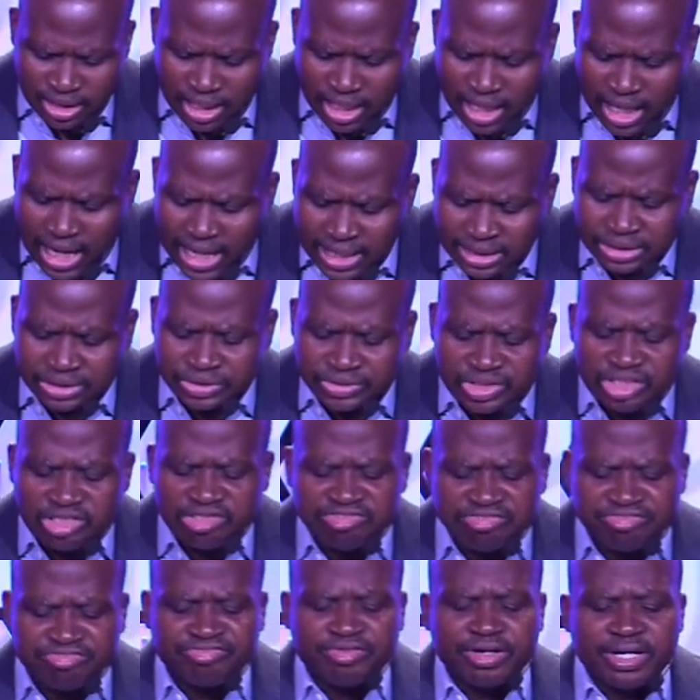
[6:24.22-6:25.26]
I do not
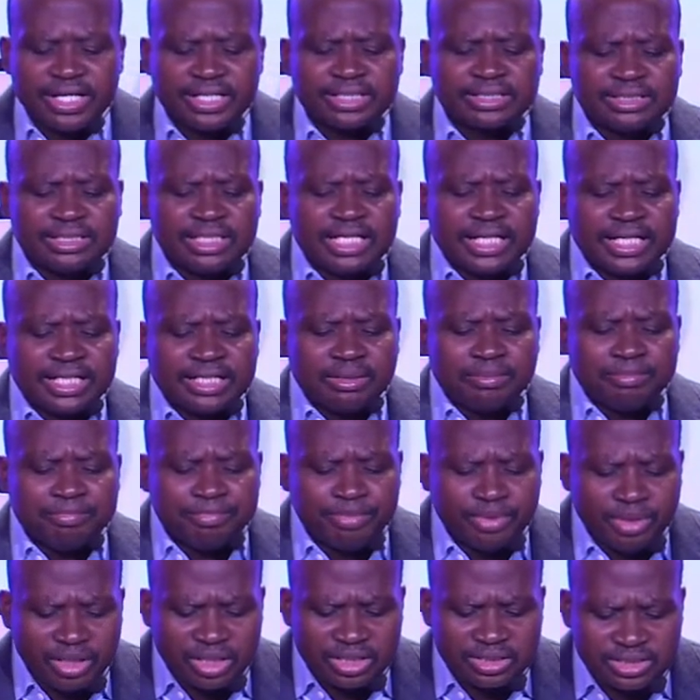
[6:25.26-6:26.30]
fight like a
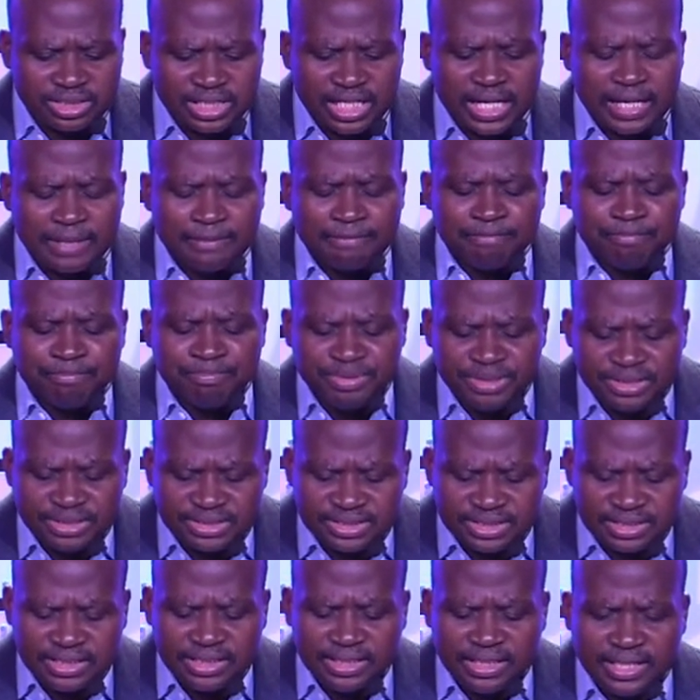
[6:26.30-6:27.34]
boxer
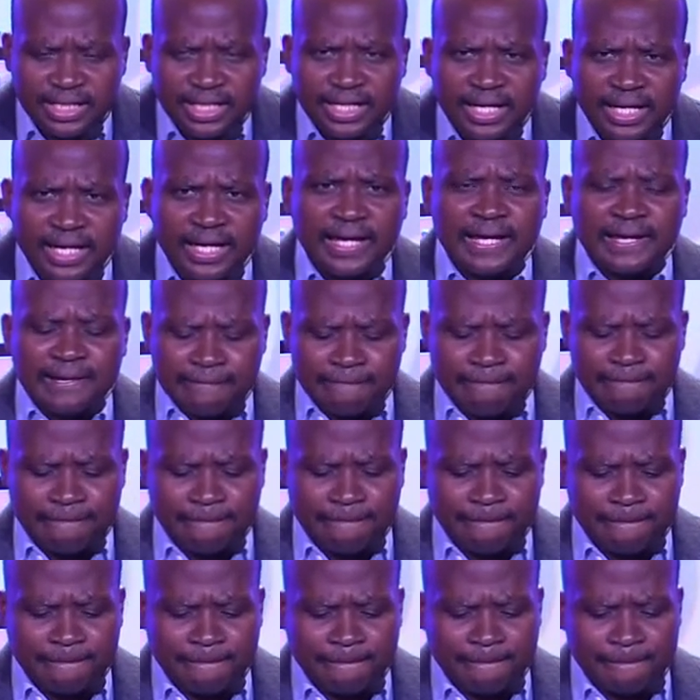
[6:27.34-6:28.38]
beating the air.
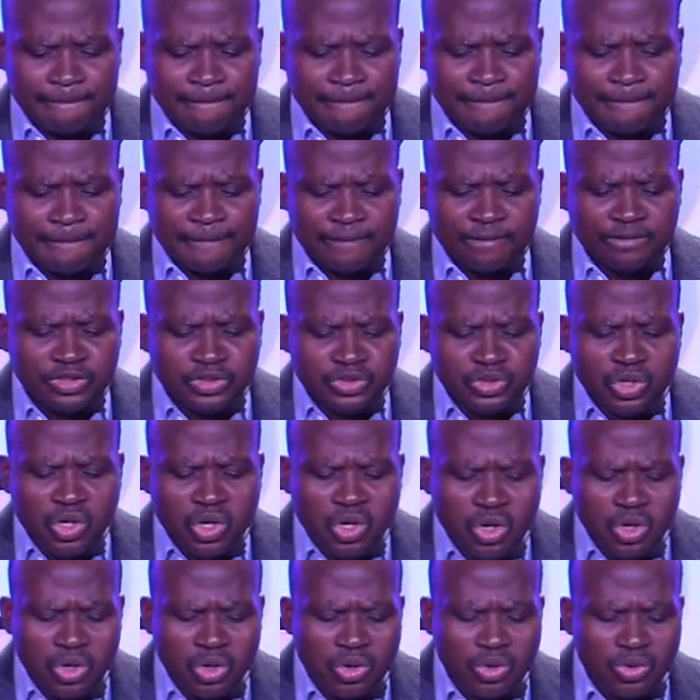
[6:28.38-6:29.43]

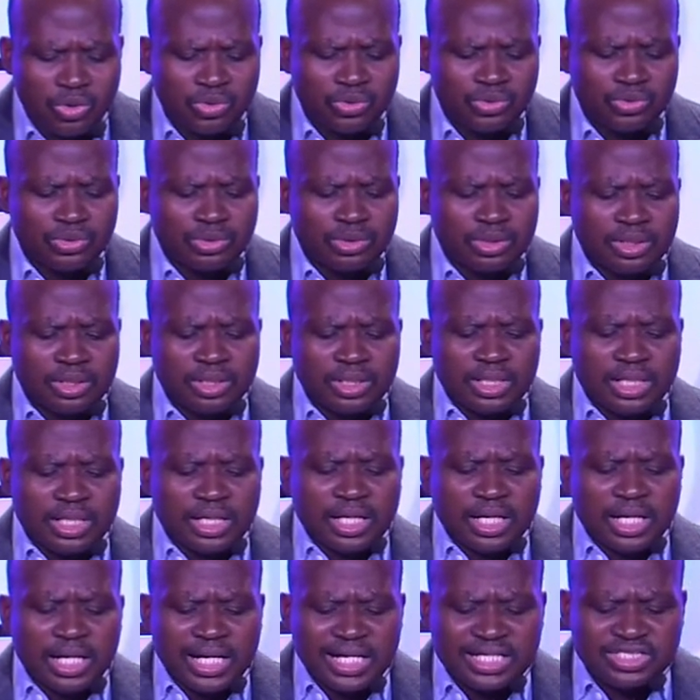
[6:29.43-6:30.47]
No,
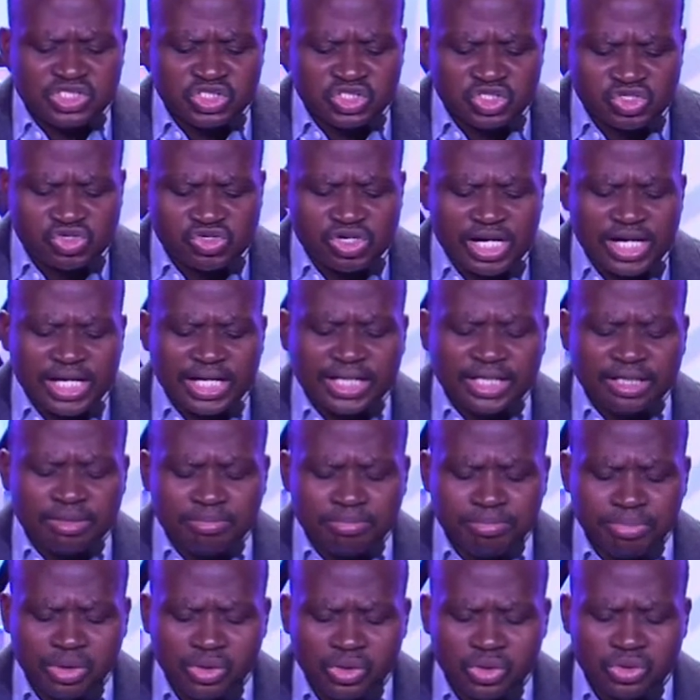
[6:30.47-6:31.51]
I strike a
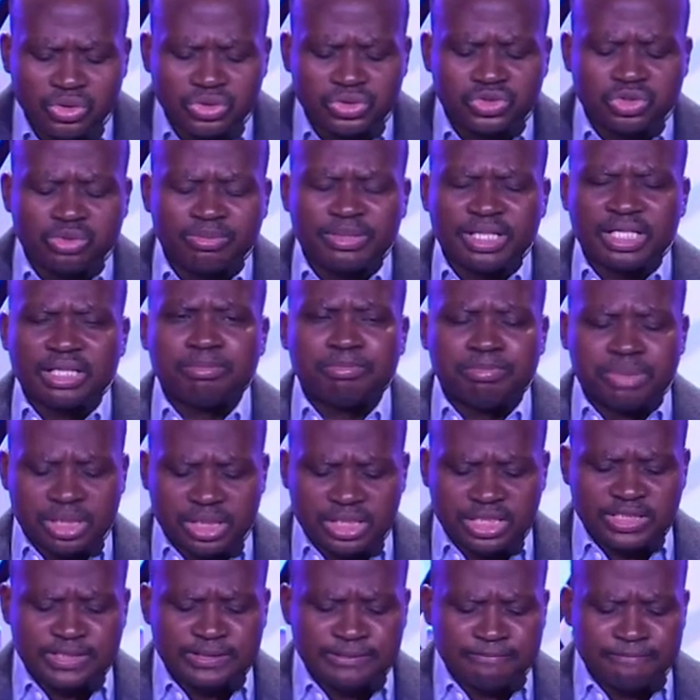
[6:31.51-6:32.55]
blow to my
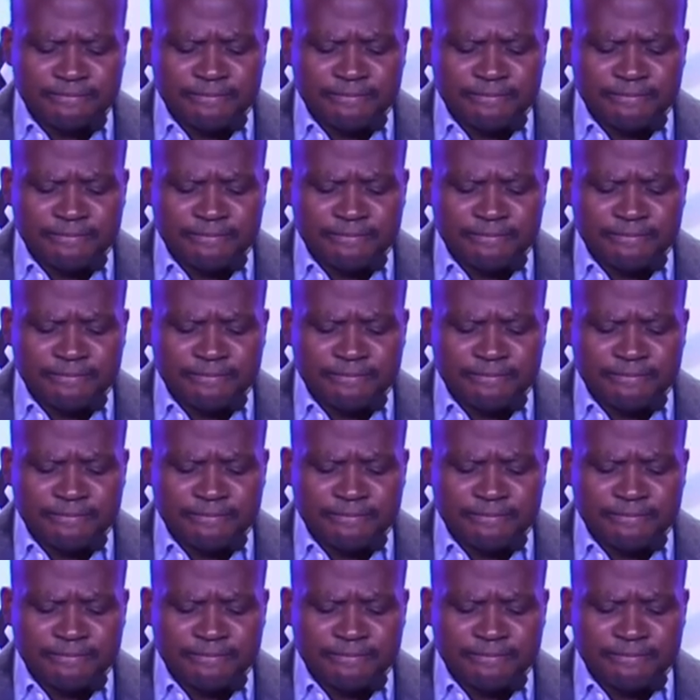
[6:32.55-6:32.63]
body